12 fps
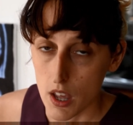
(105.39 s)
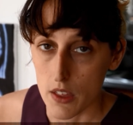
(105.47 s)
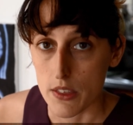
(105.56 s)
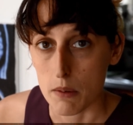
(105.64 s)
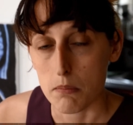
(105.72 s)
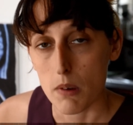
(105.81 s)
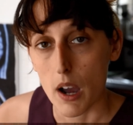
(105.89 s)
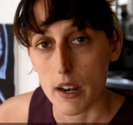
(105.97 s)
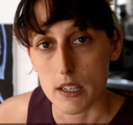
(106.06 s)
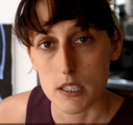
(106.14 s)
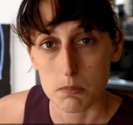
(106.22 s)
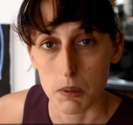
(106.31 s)
that might
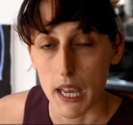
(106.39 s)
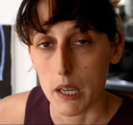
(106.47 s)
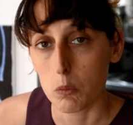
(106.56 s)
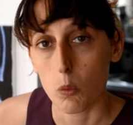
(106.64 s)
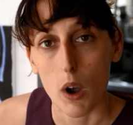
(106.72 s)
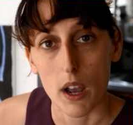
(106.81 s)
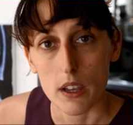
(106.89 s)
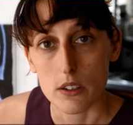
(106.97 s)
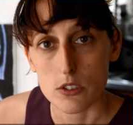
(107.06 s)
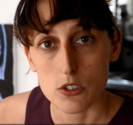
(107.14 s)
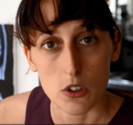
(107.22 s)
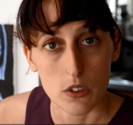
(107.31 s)
explain why
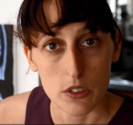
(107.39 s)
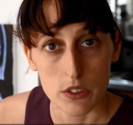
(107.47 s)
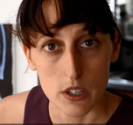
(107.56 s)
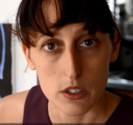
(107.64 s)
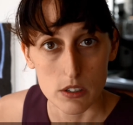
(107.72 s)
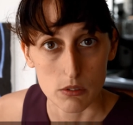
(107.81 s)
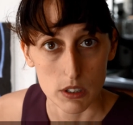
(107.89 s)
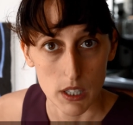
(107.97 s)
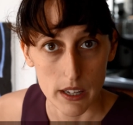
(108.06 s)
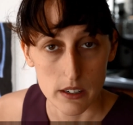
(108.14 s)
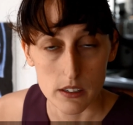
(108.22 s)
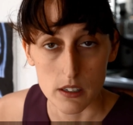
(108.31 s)
certain things are
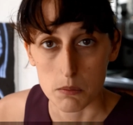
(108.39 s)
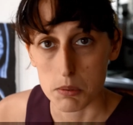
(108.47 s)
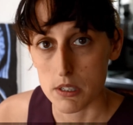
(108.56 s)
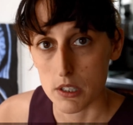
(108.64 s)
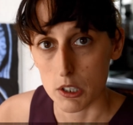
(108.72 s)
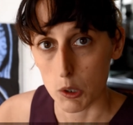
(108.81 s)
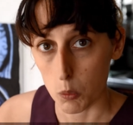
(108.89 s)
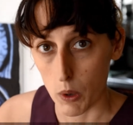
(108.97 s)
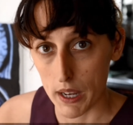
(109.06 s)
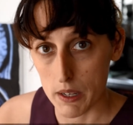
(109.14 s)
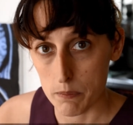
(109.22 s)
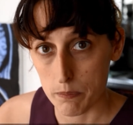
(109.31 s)
related in a particular
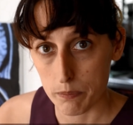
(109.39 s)
way.